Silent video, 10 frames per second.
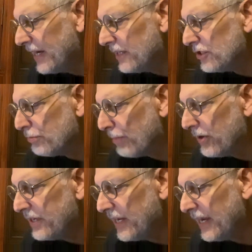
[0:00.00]
and
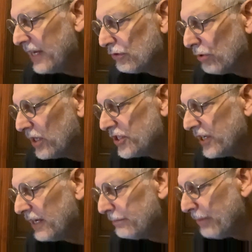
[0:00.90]
spurting and crunching
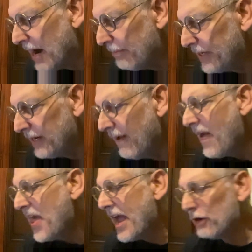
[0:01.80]
and popping,
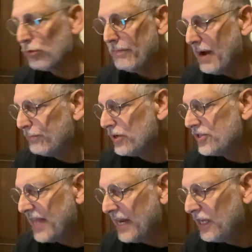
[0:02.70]
and remembers
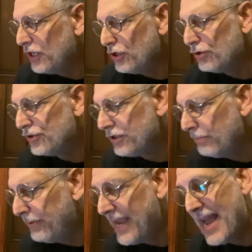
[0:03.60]
that he used to
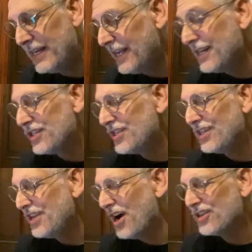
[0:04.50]
be an innocent
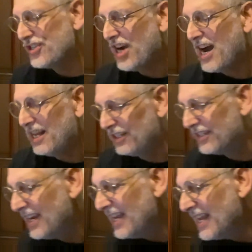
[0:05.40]
young child,
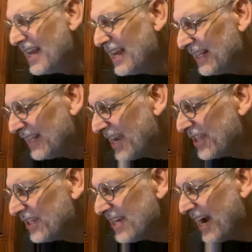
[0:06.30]
like
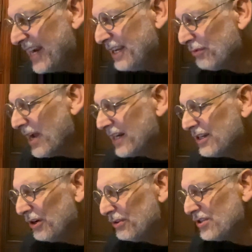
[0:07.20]
the tiny red
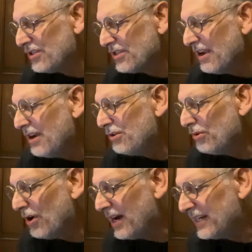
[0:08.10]
ghosts who
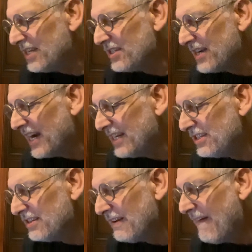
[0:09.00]
haunt his
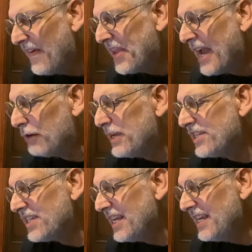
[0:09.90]
nights. And we
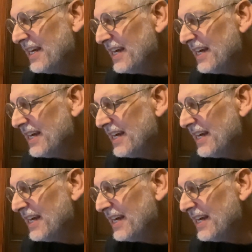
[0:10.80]
see